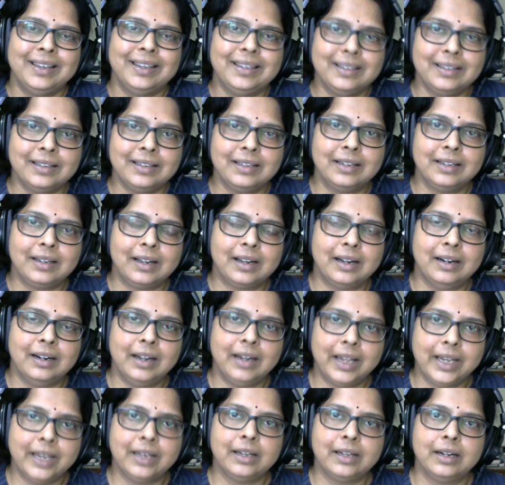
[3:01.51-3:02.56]
here,
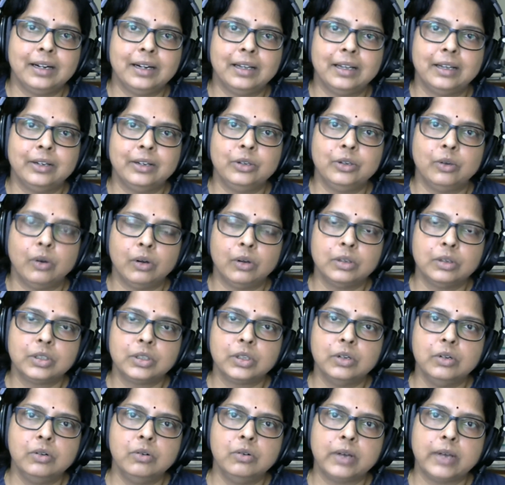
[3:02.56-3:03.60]
unlike a radar, you also
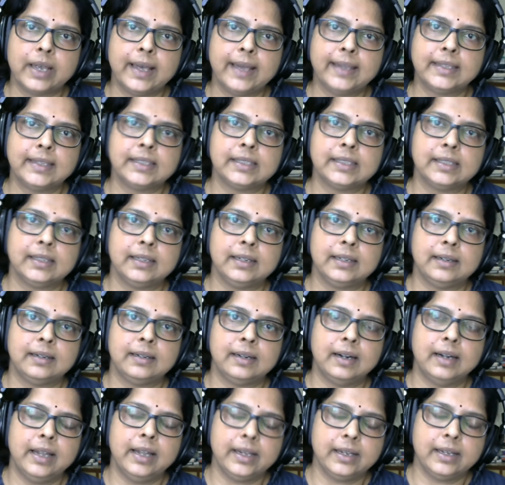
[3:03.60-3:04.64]
look at,
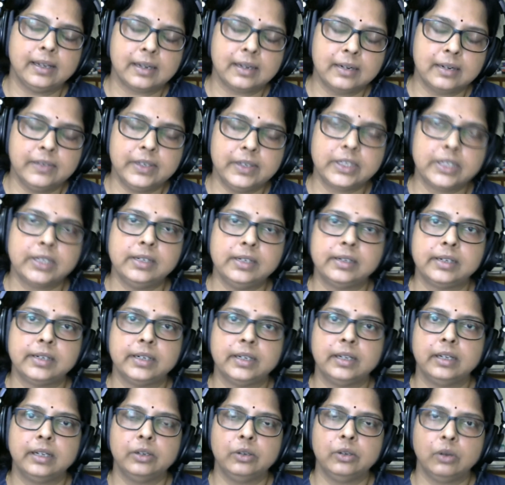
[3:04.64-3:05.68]
unlike a conventional
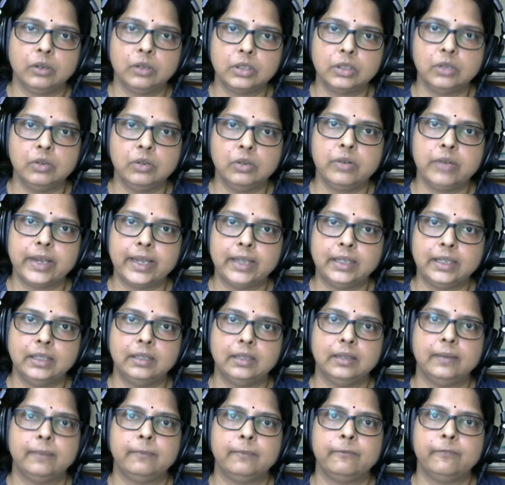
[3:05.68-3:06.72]
radar, you also look at
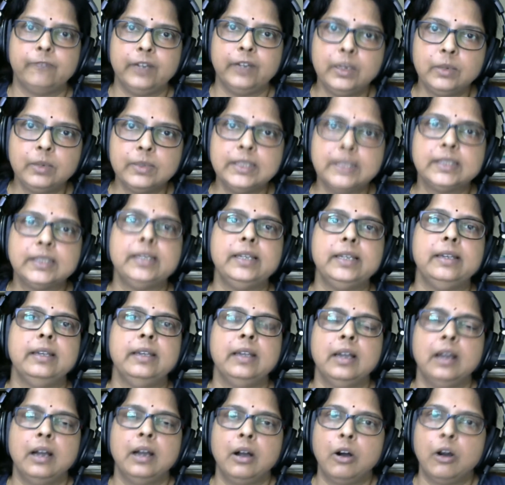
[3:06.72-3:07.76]
the frequency
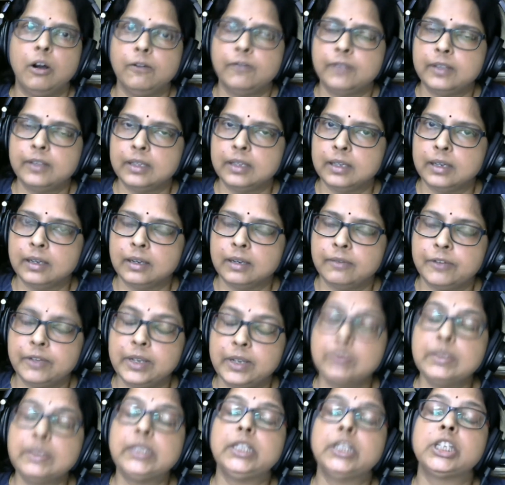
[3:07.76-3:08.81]

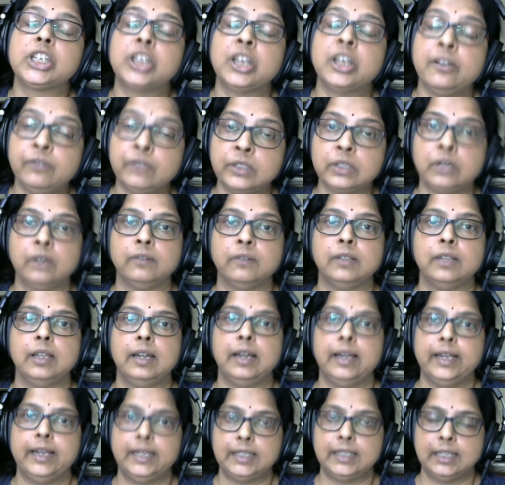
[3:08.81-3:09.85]
shift of the
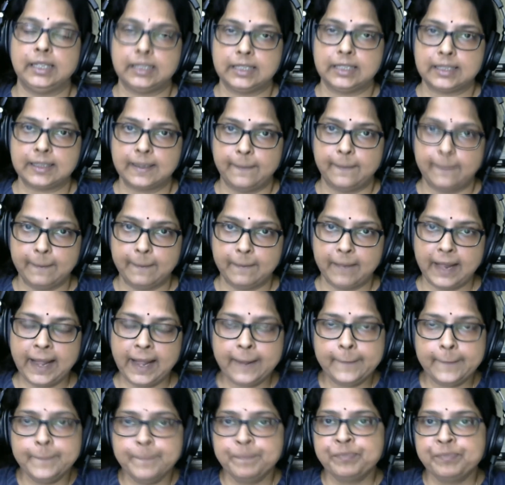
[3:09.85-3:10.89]
light that is coming
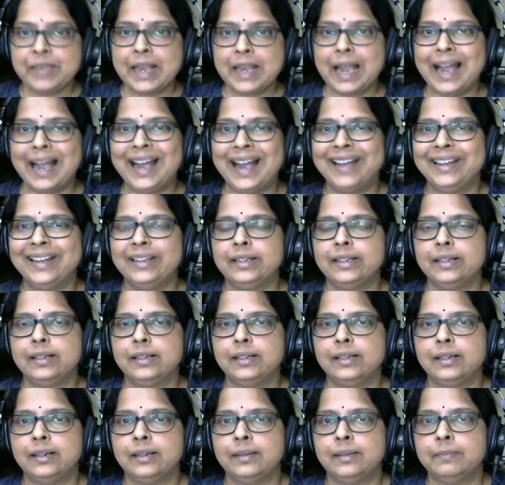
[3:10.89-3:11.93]
back. And
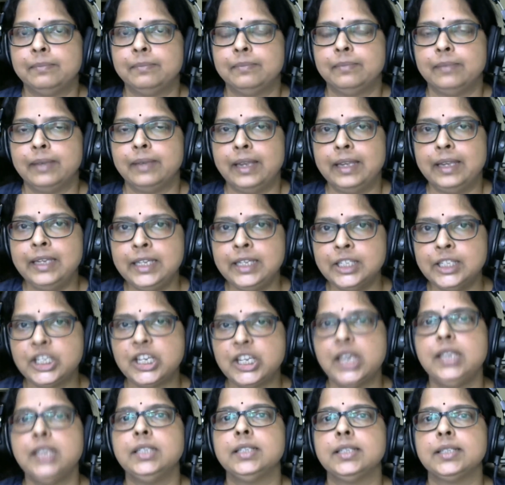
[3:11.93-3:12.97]
any
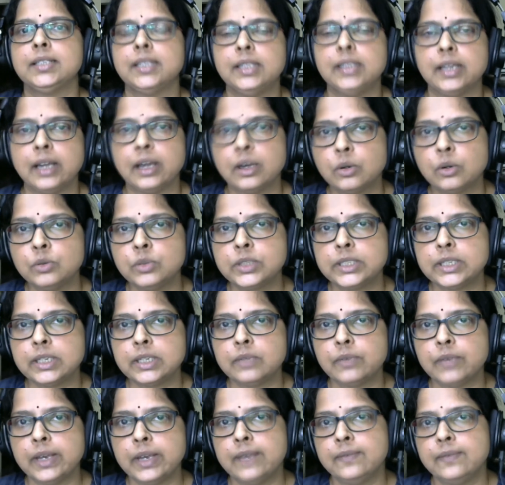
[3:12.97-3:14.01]
changes in the acoustic
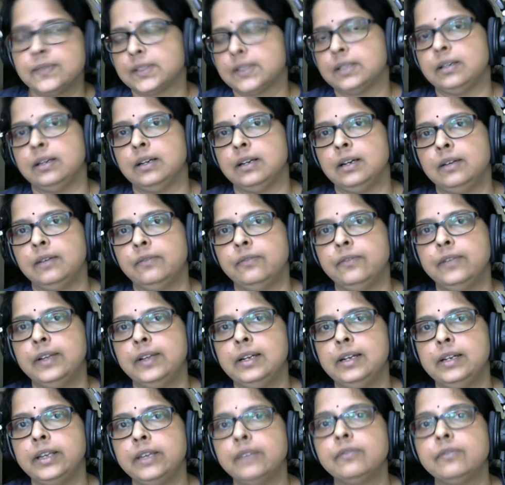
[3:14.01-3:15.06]
waves
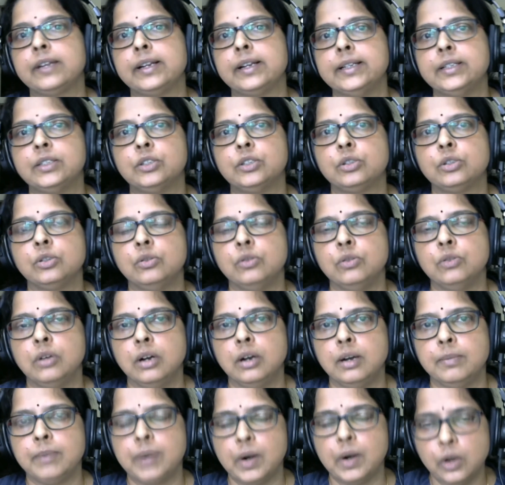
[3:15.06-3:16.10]
will give rise to
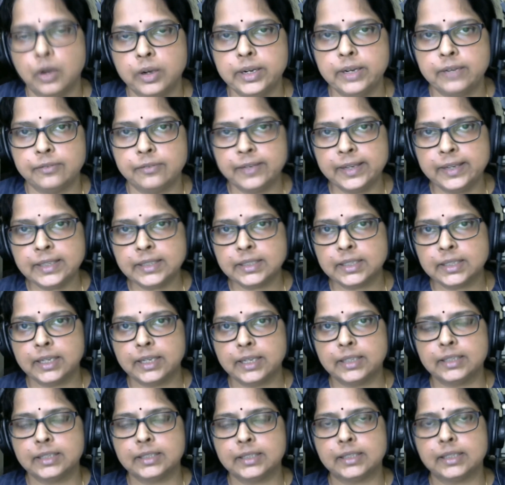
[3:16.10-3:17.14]
a Brillouin effect.
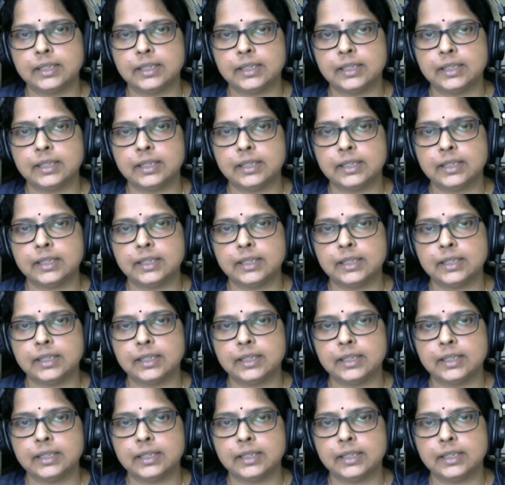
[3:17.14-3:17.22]
And